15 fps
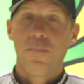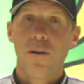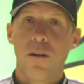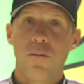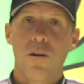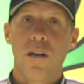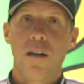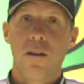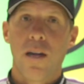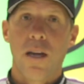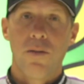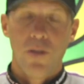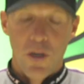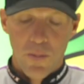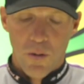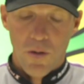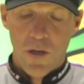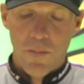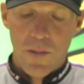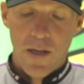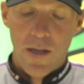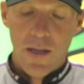put a robo
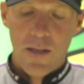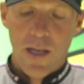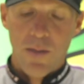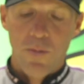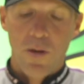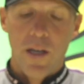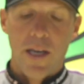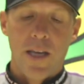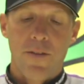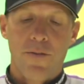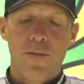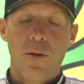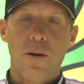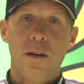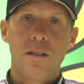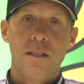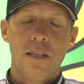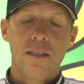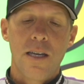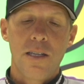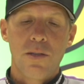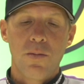worm on it, like more like a 4 or
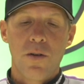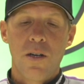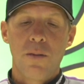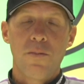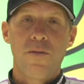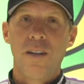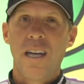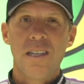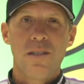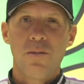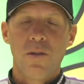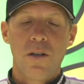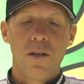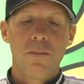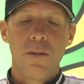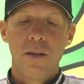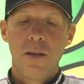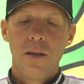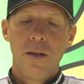6 inch worm, finesse worm.